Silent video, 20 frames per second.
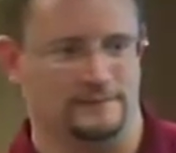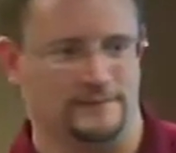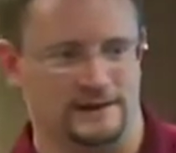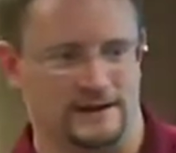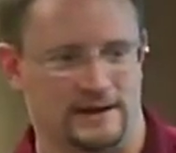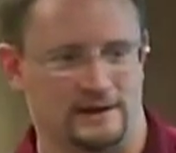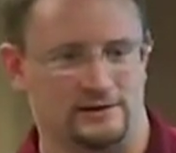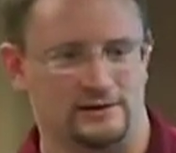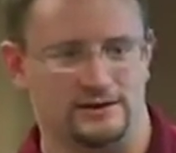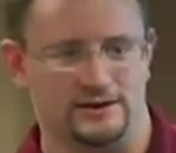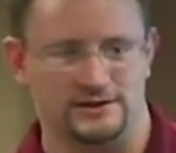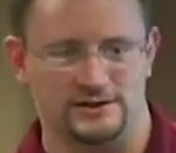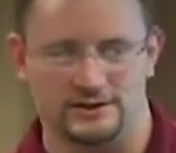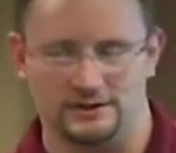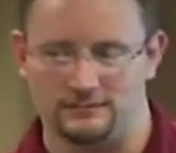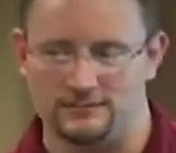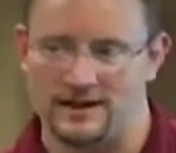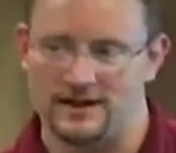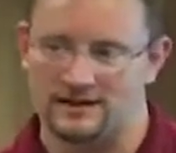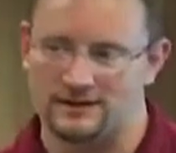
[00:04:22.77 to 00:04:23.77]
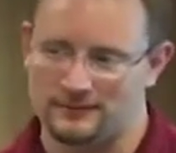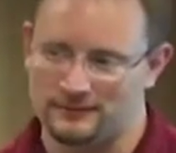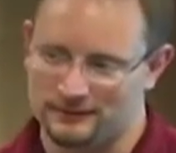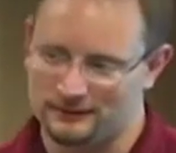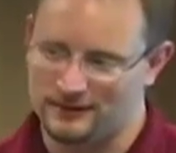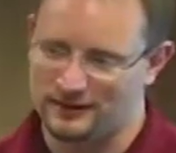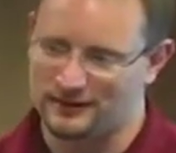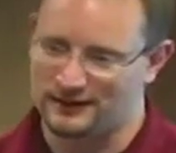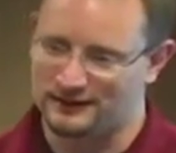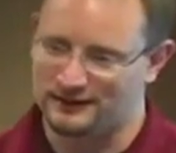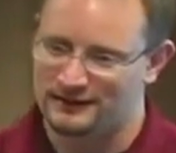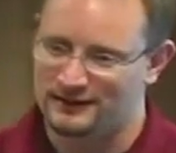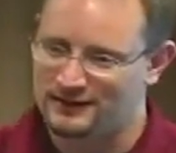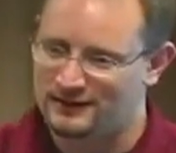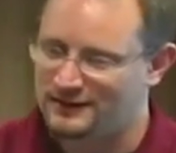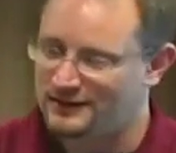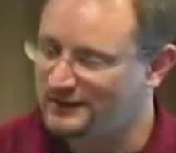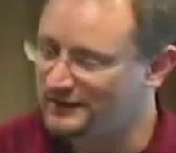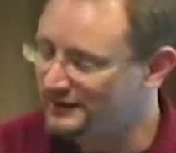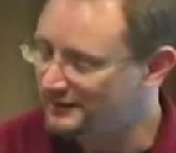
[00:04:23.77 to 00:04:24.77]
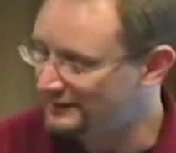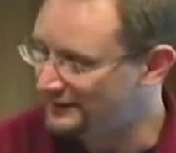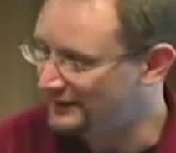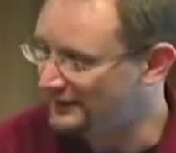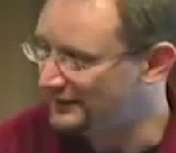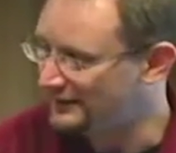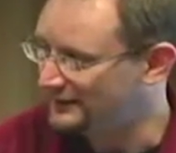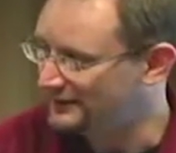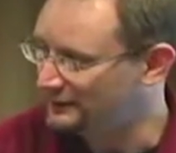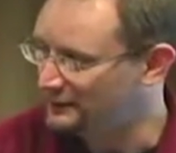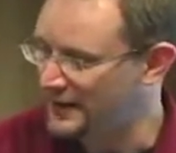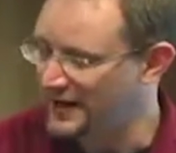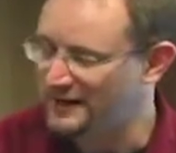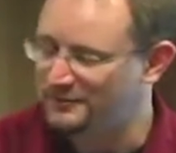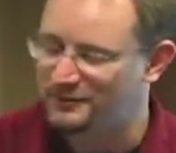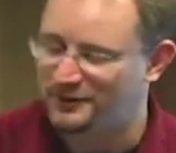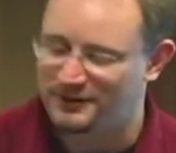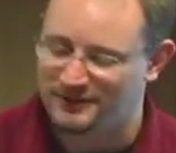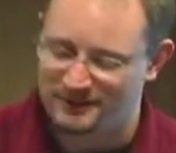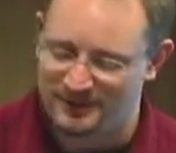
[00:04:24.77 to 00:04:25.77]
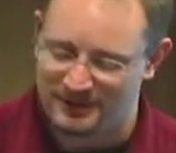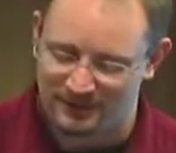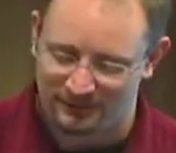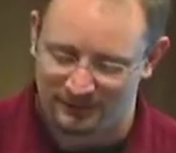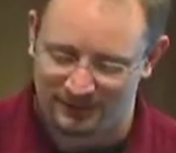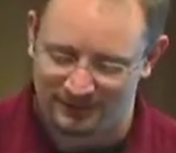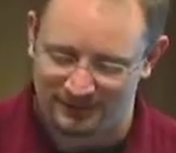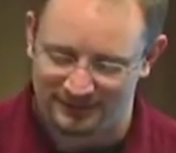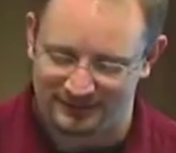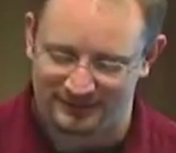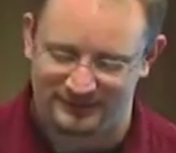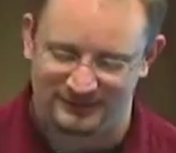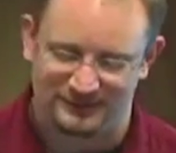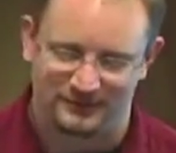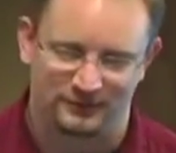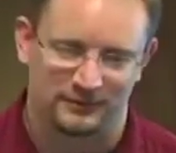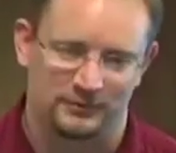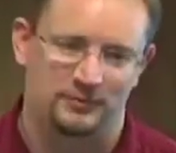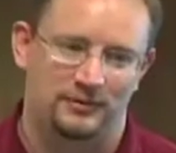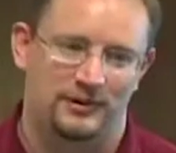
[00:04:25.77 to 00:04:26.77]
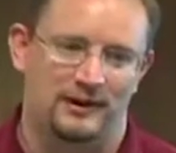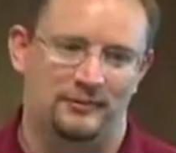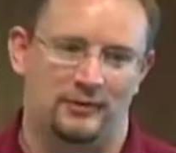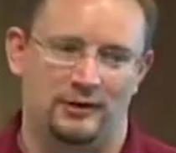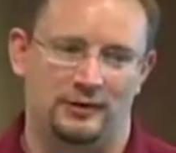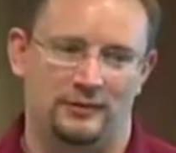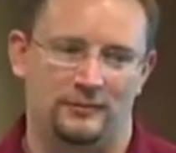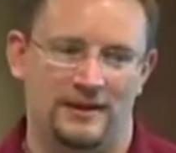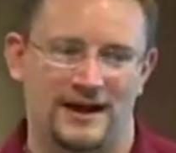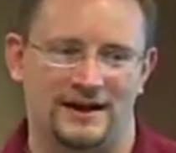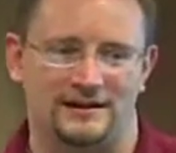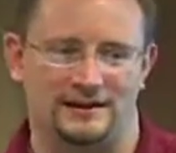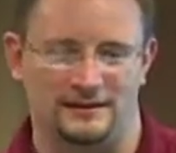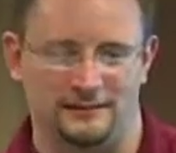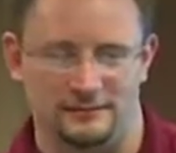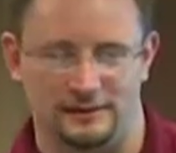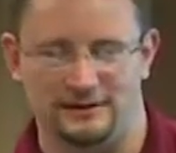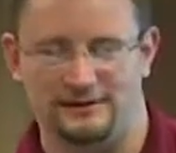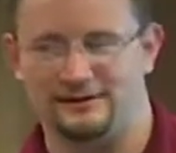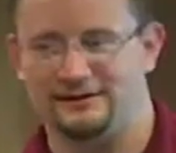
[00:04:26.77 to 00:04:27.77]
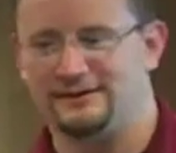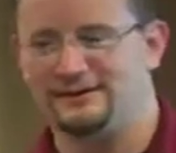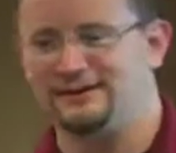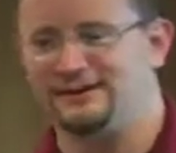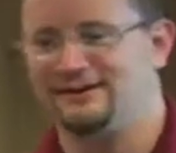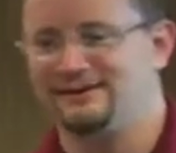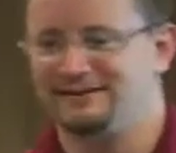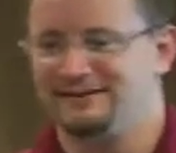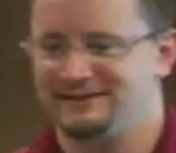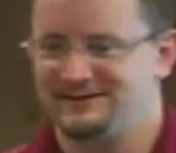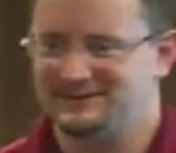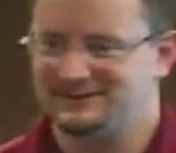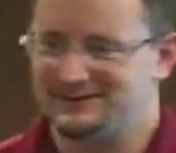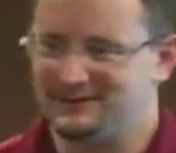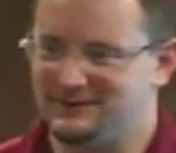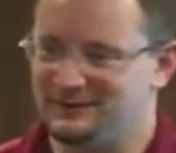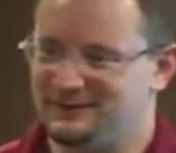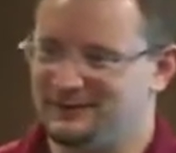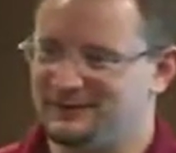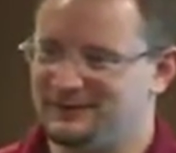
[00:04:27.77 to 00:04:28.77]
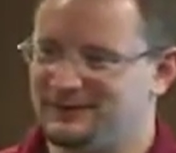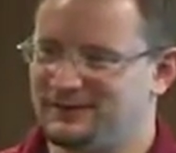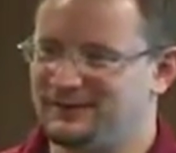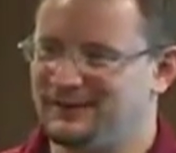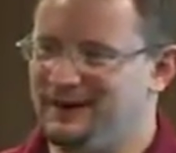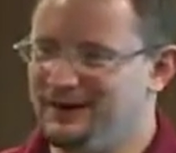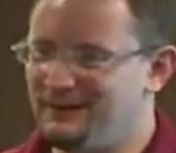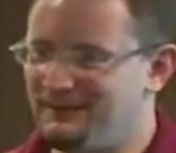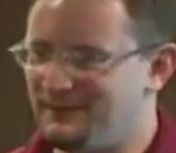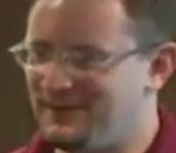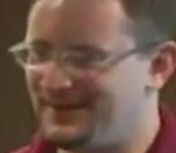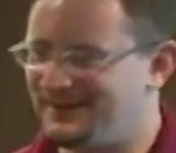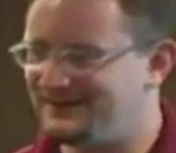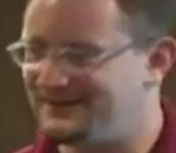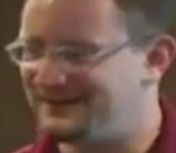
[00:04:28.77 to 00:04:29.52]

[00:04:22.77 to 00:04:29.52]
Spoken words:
air conditioning back up and running. The bad part about it is they were the primary backup. So if the main